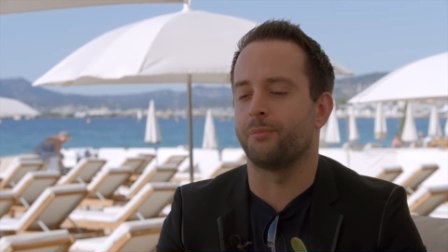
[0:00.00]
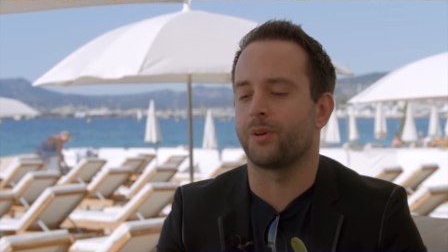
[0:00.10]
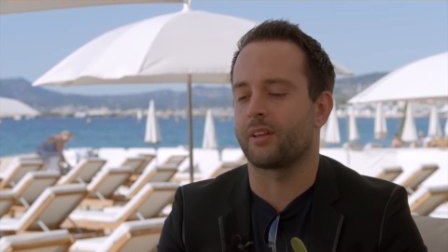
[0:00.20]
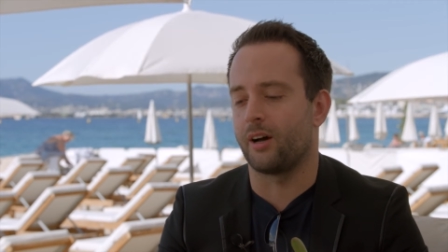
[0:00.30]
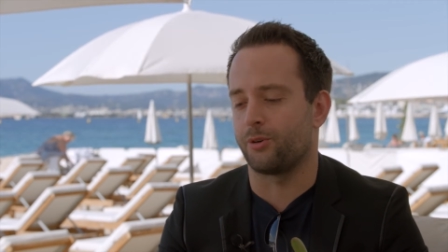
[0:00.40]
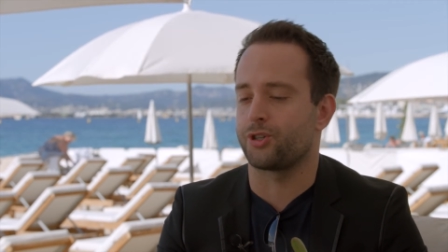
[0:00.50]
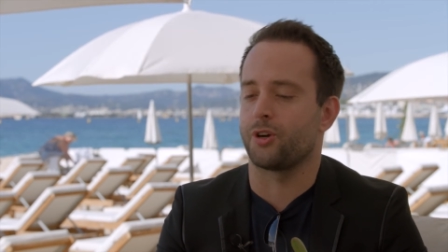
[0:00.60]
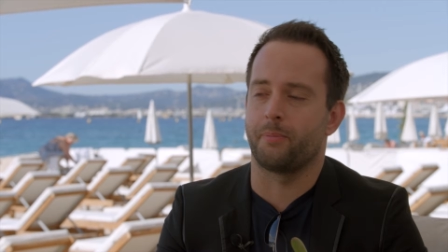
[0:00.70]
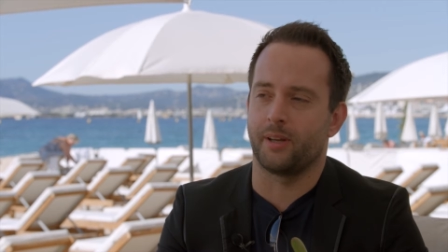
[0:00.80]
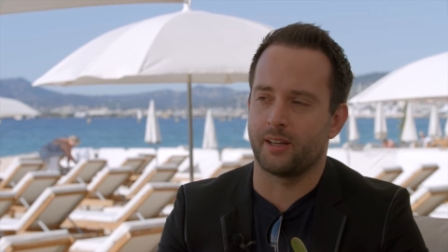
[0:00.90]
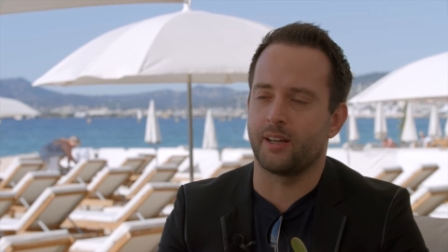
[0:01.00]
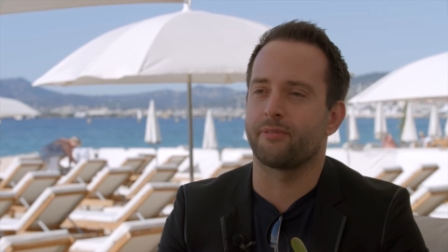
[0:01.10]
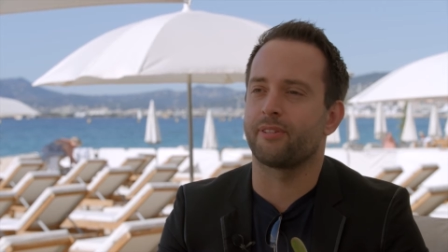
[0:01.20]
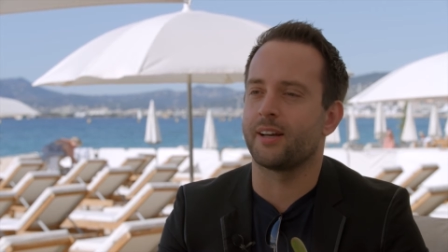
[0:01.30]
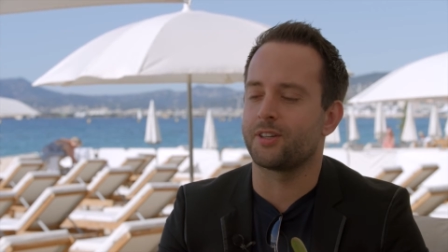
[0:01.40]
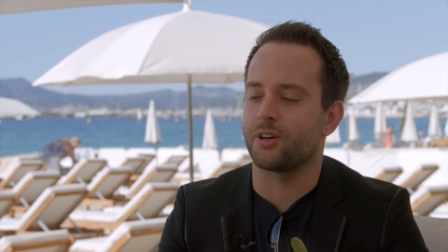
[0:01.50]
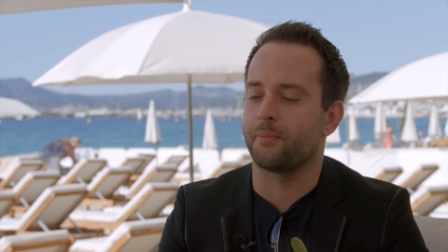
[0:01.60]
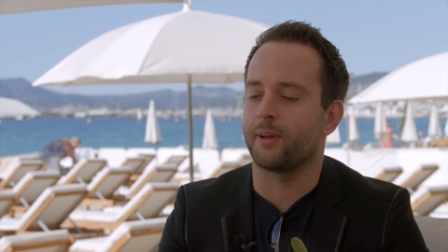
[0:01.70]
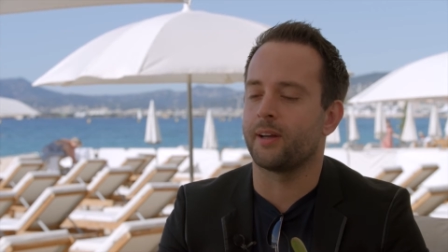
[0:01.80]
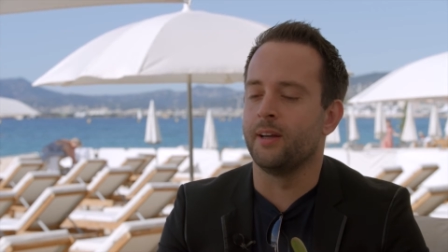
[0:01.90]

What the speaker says: with lounge shopping and in-flight shopping.